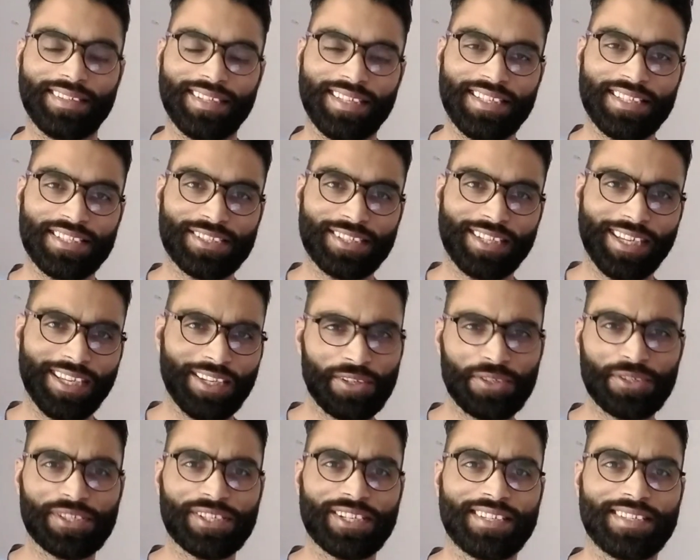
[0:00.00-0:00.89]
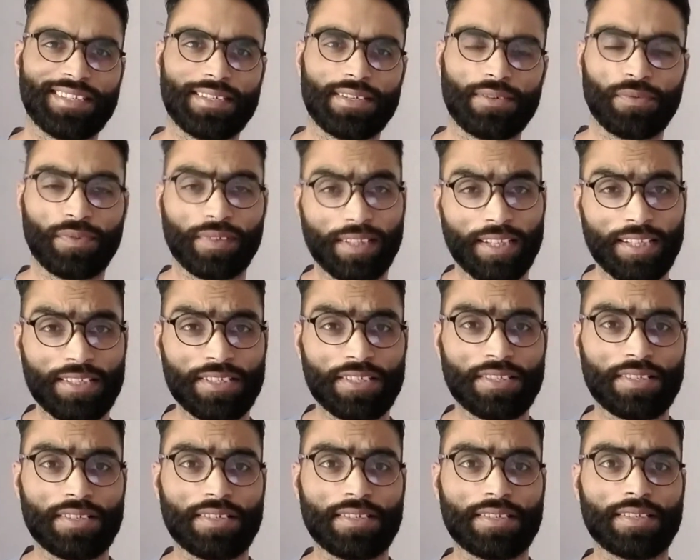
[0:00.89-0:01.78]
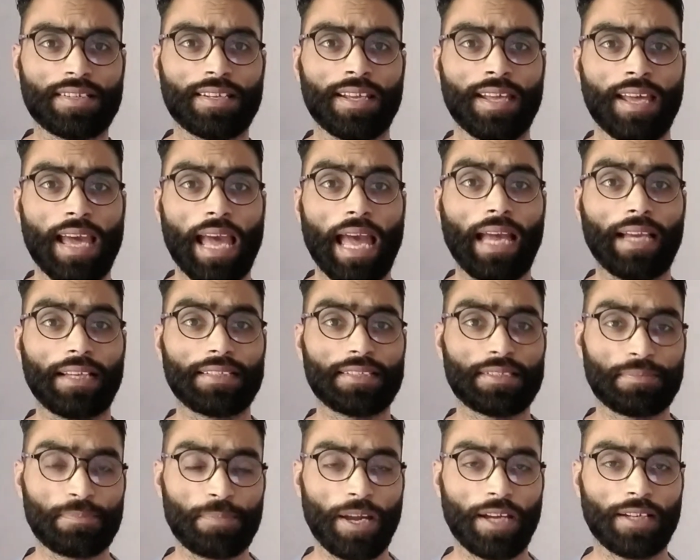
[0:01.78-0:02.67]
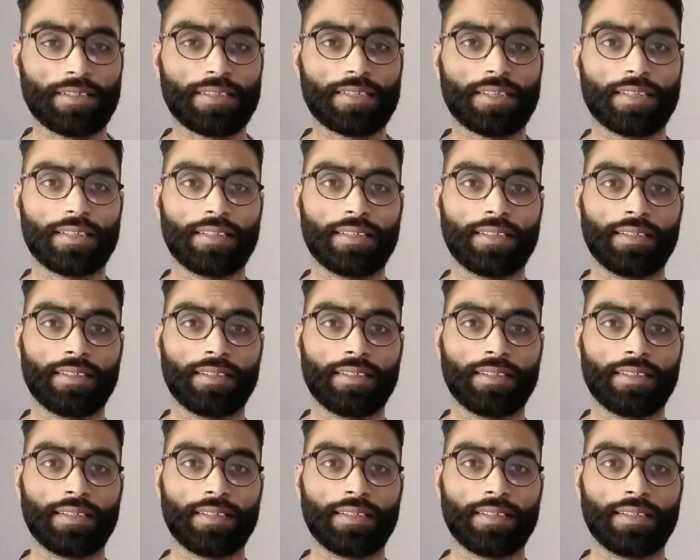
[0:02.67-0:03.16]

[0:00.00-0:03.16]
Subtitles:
these innocent villagers expect